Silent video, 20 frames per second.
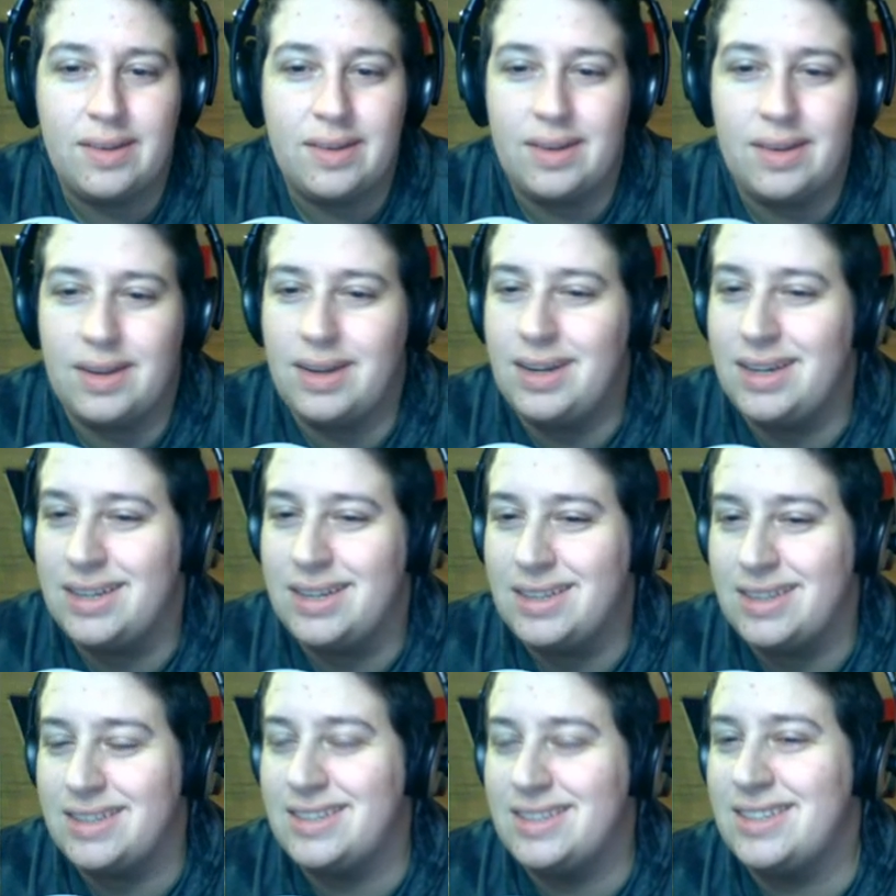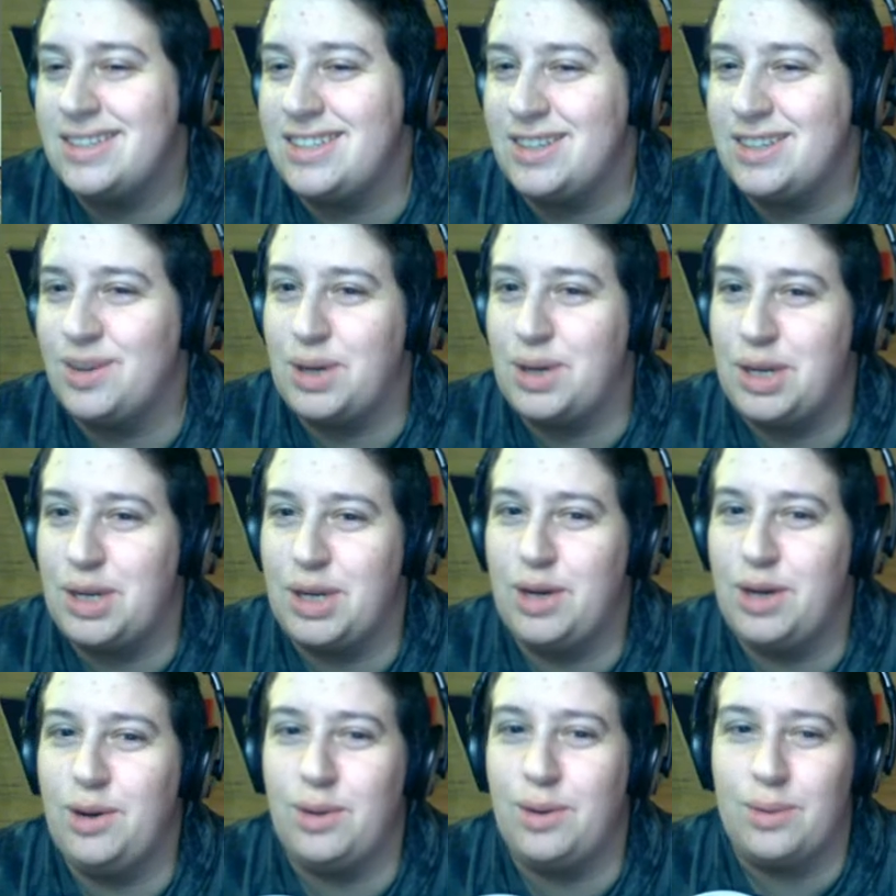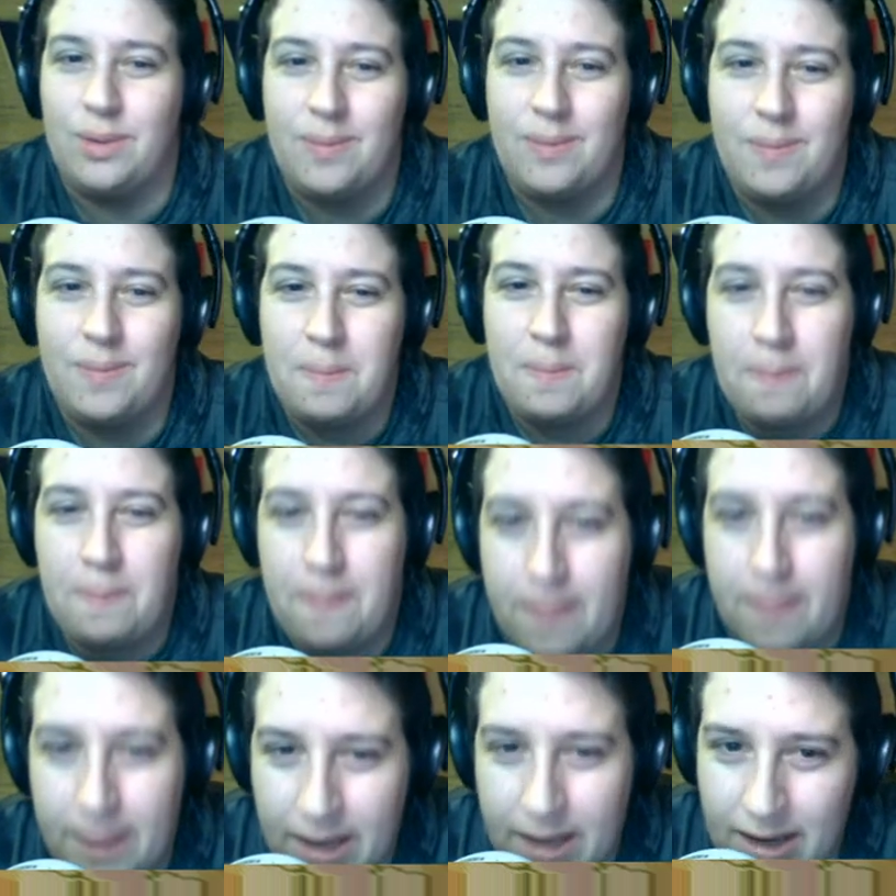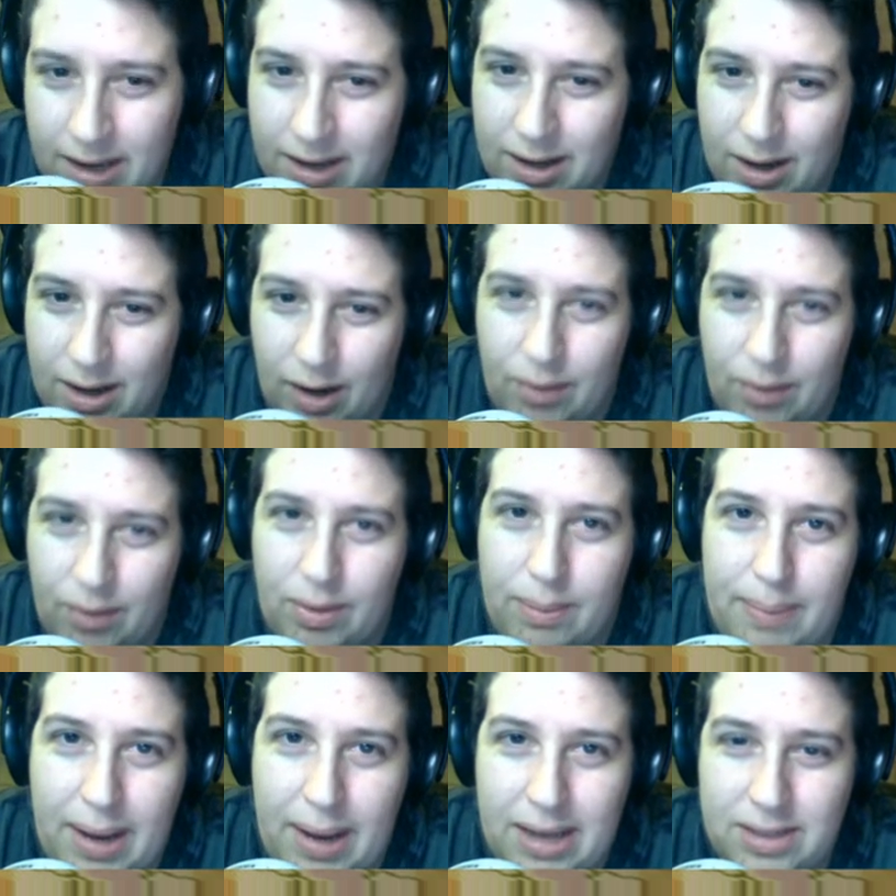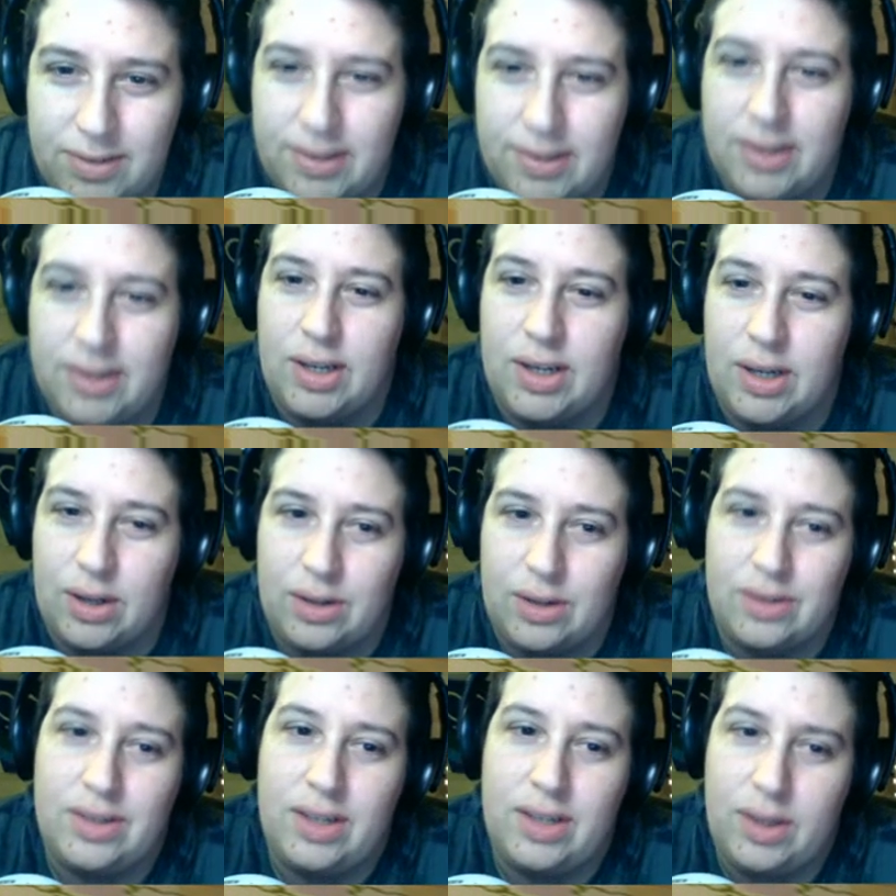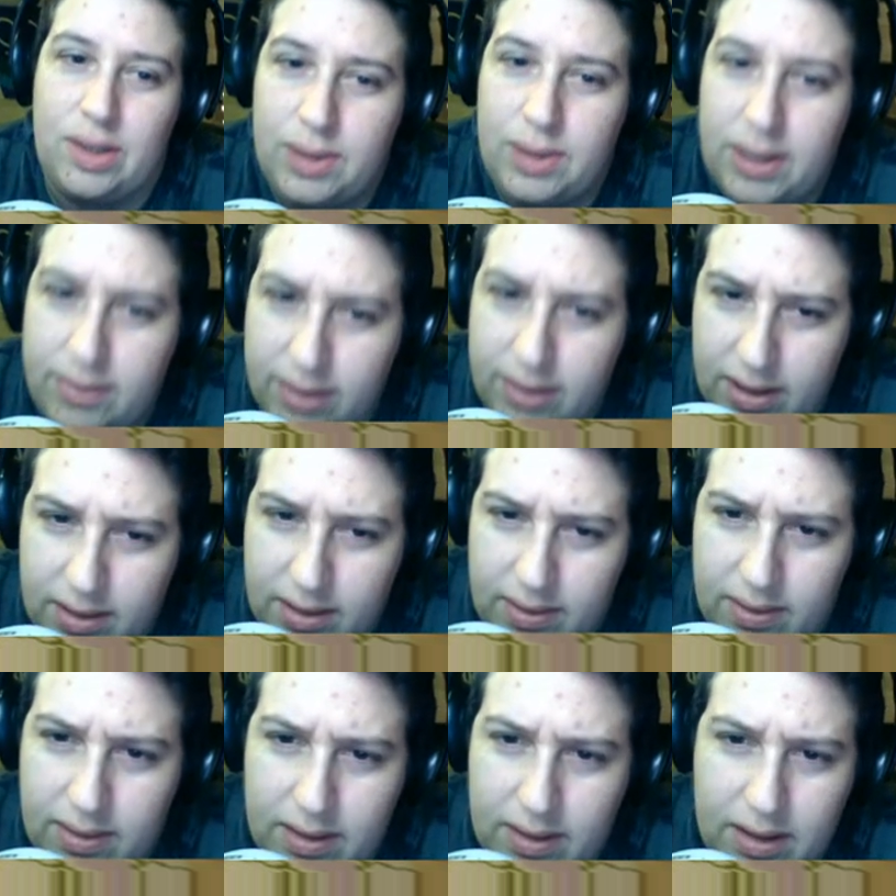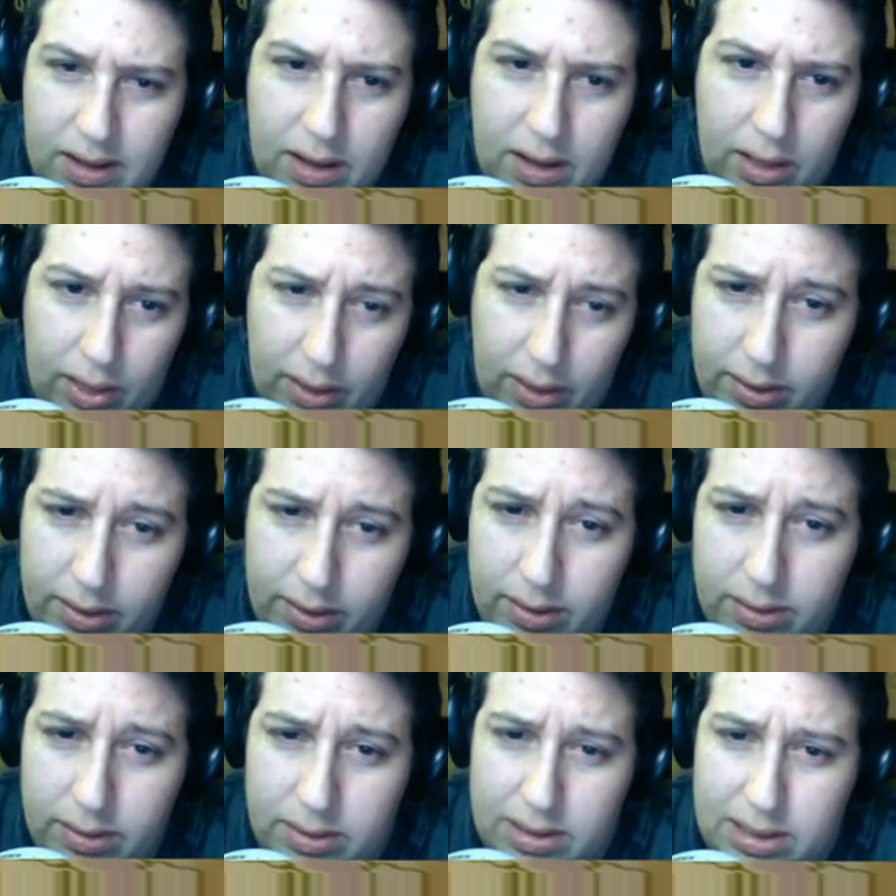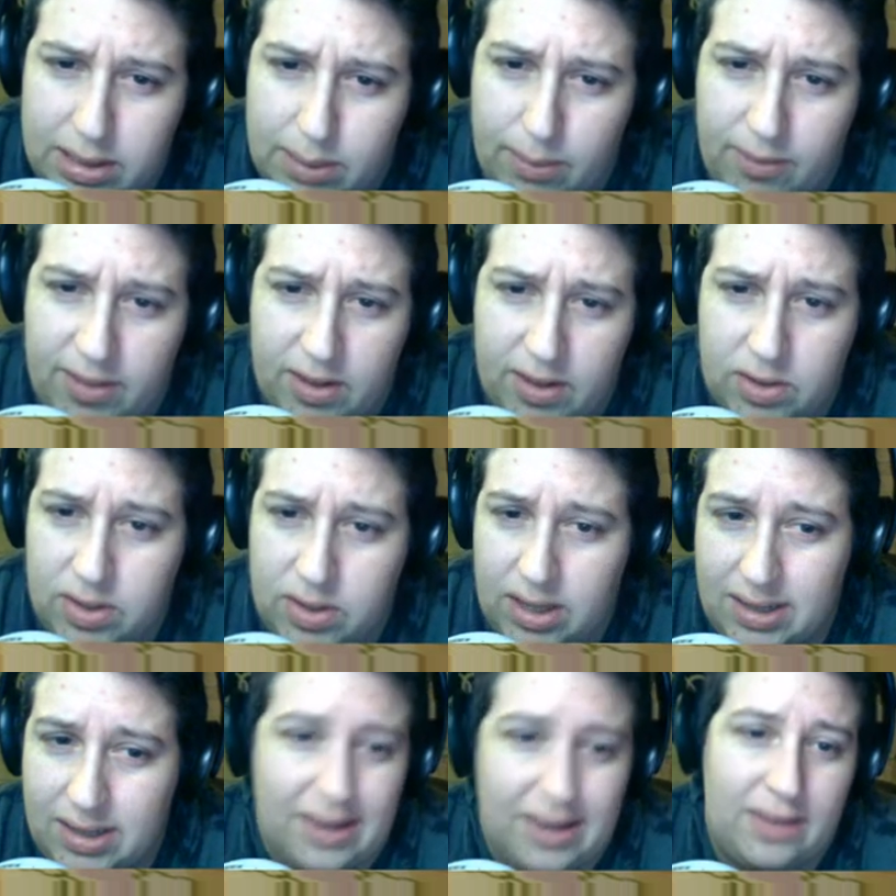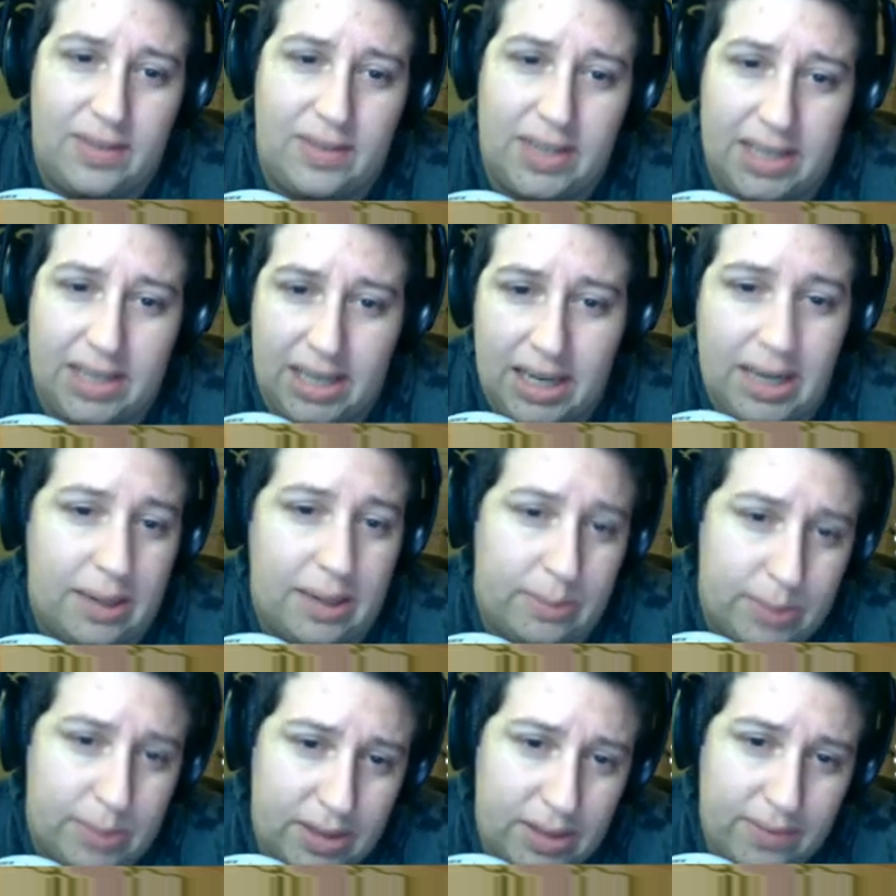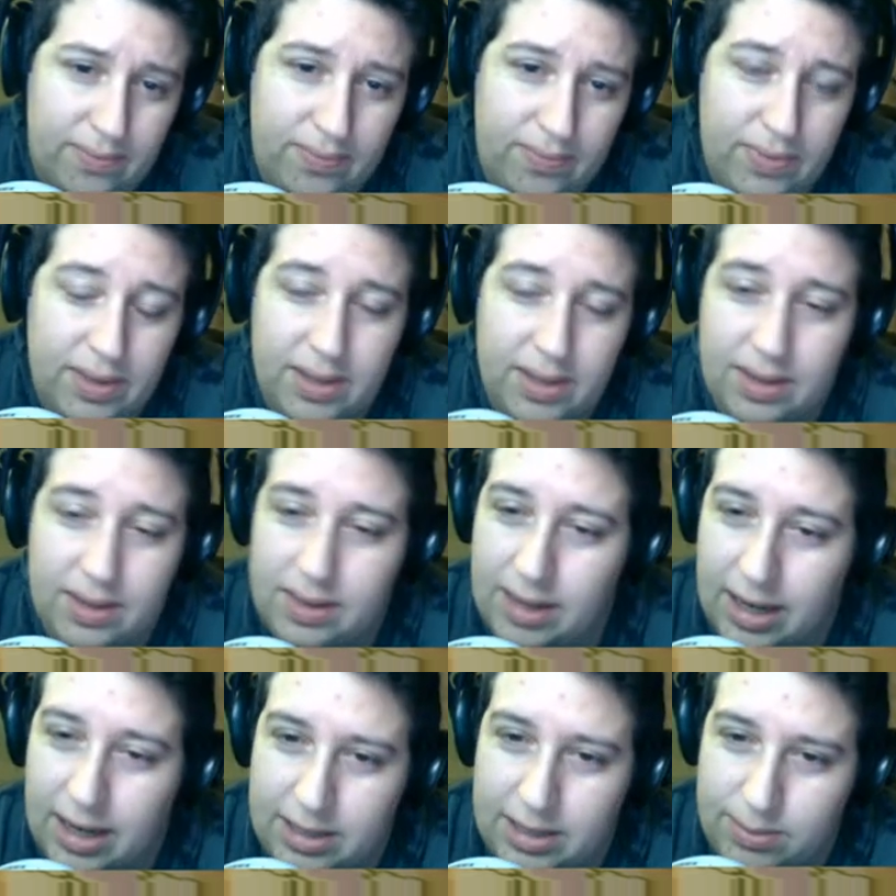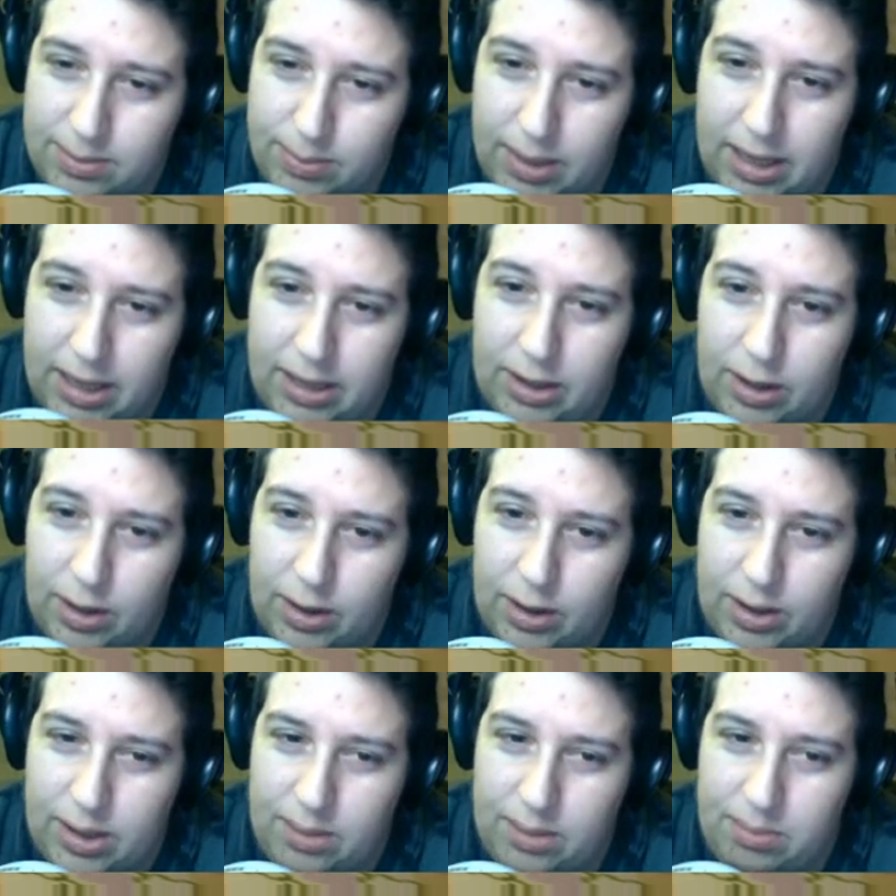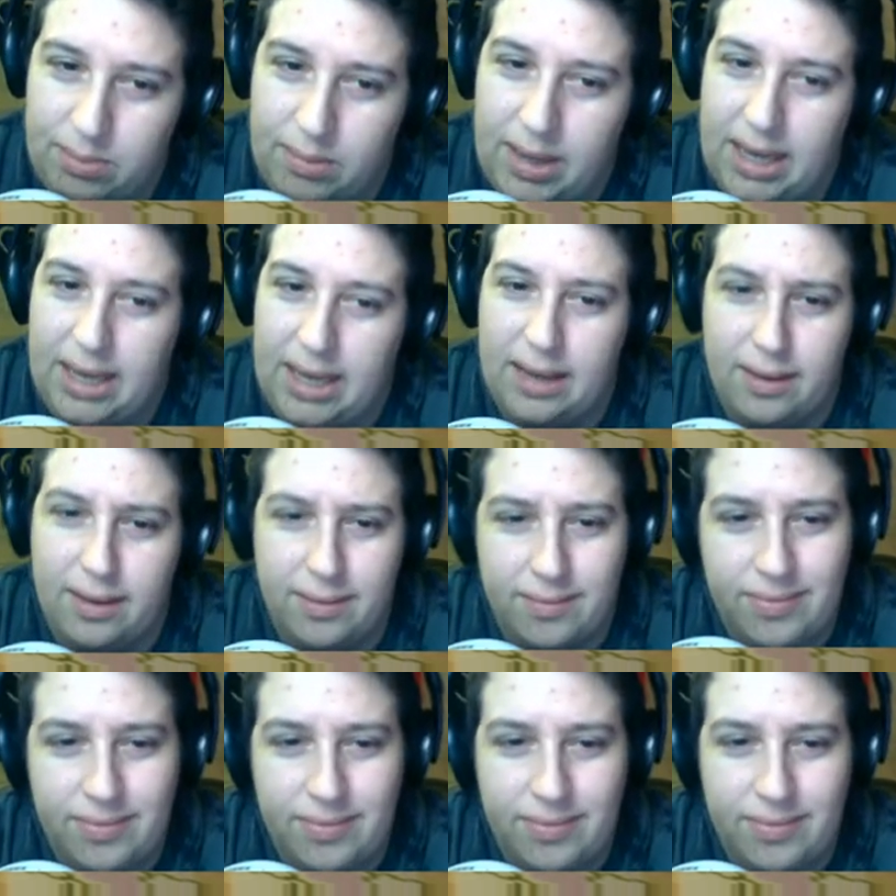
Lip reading: Oh, this is so cute! Over the past few years, you'd even learned some of their scientific names. That's my nerd in me.